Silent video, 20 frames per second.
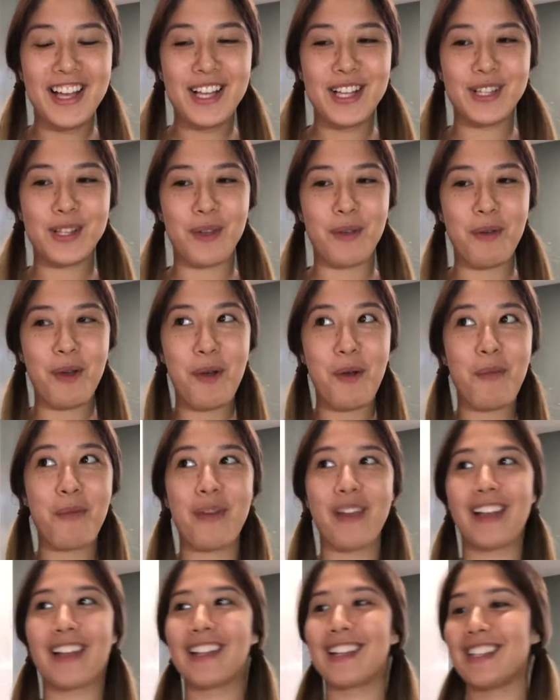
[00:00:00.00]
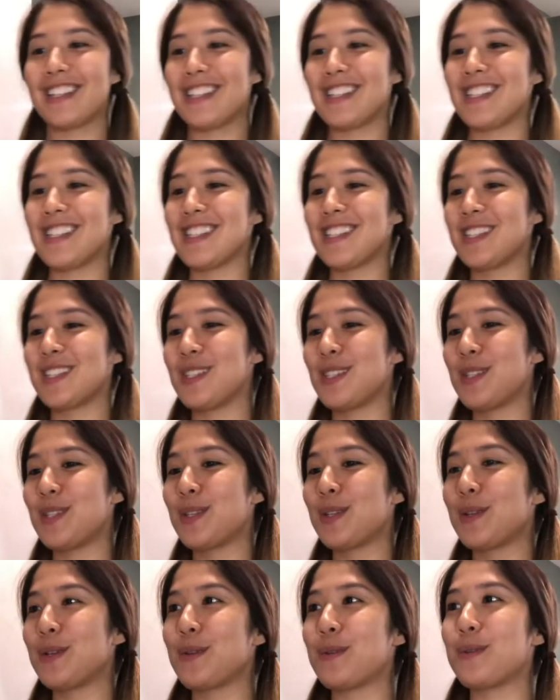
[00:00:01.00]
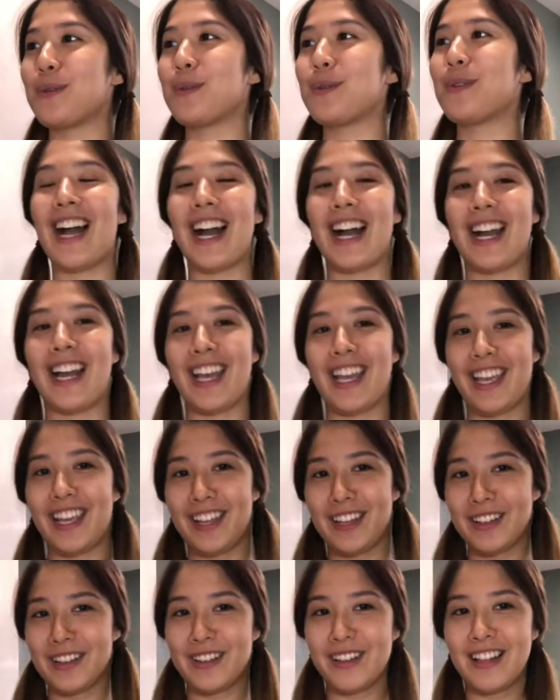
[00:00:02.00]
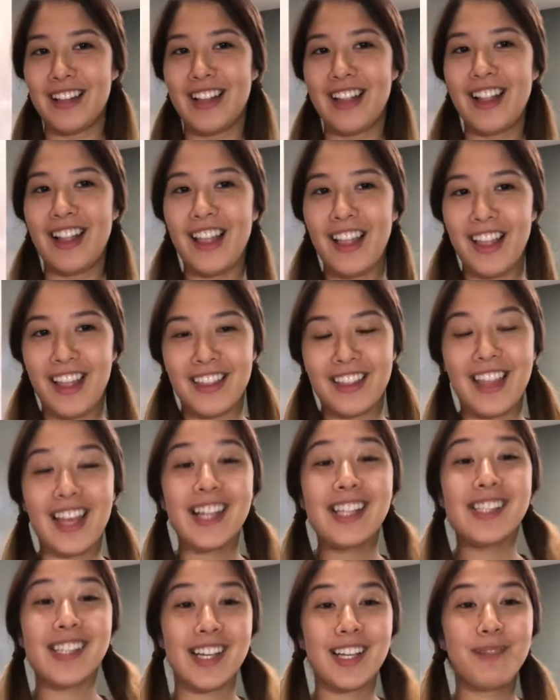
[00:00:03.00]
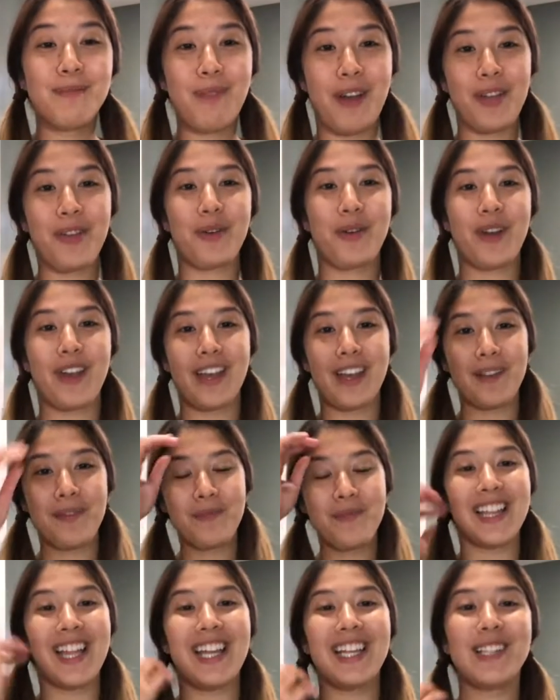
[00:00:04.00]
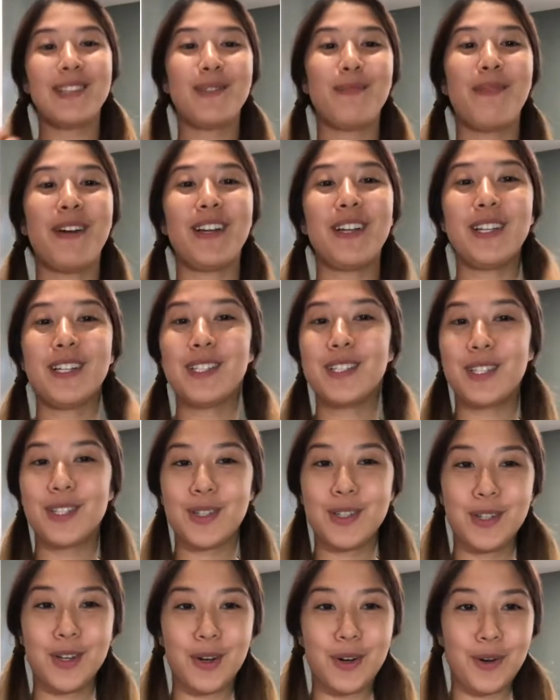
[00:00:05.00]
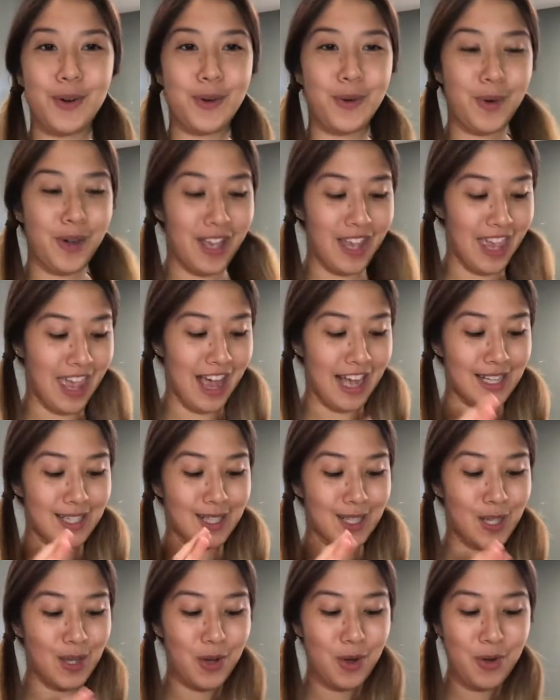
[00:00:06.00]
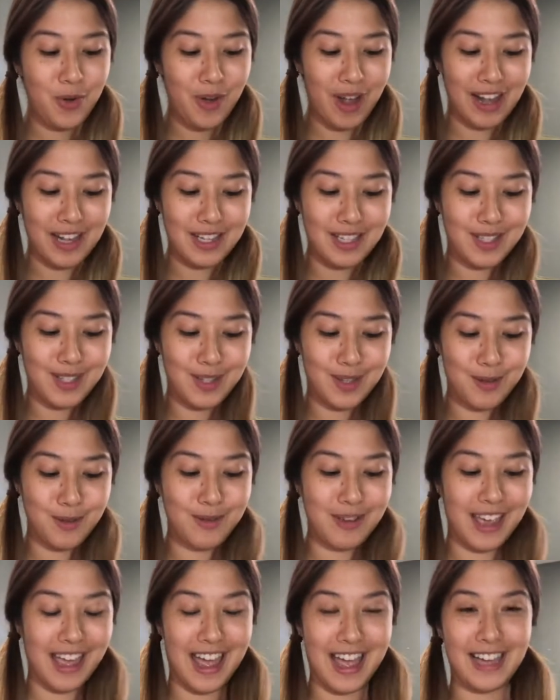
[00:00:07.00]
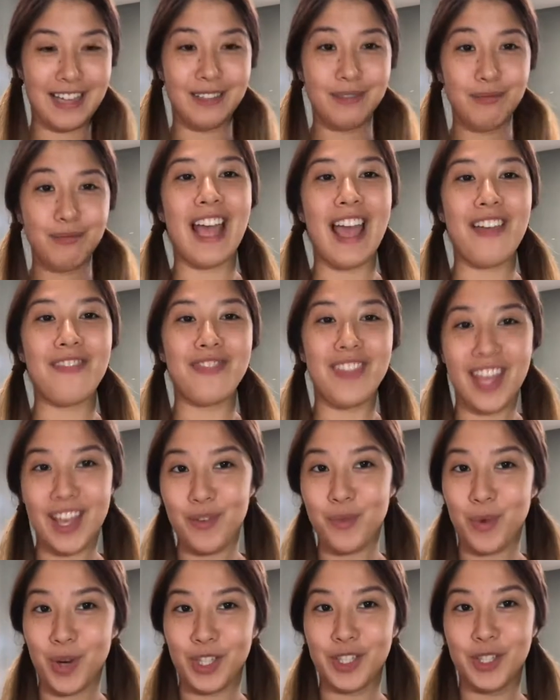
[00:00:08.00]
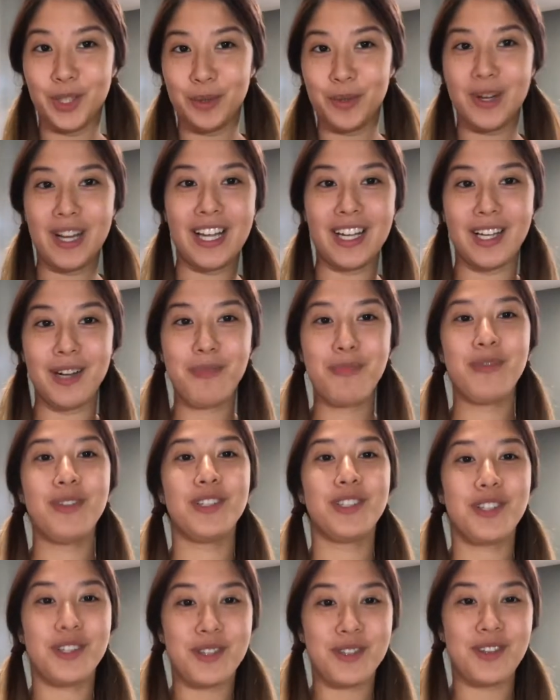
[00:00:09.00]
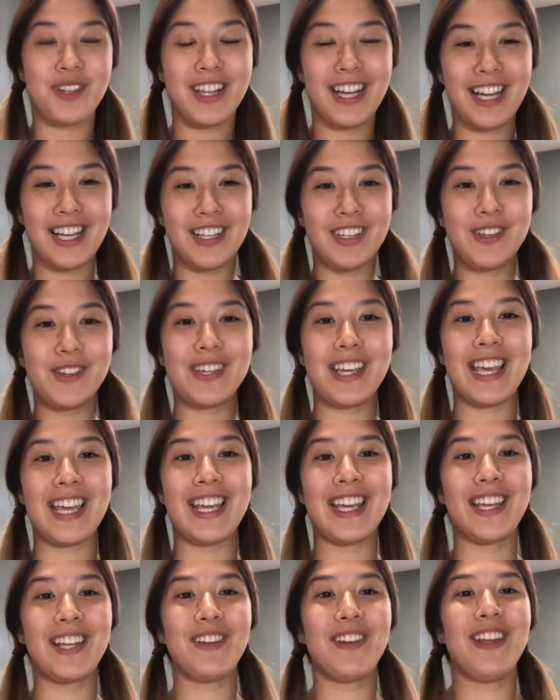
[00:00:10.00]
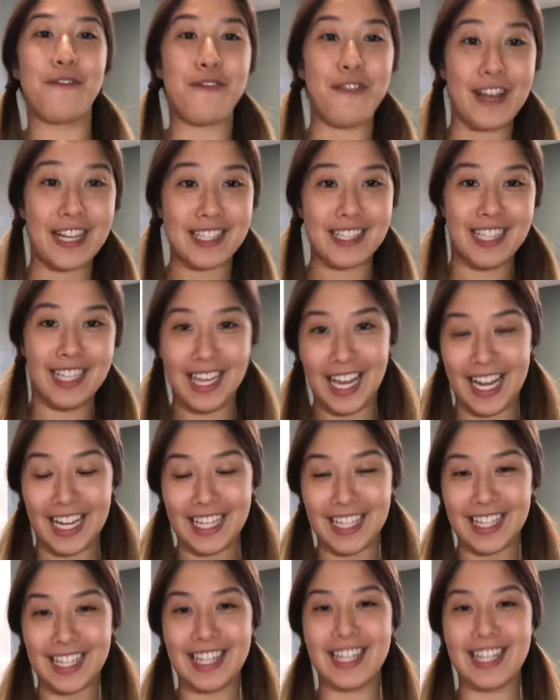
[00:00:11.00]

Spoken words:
So I'm hoping that this isn't too high. They said, by the way, that it's better to go as low as you can and then work your way up, just so that you can fix the length.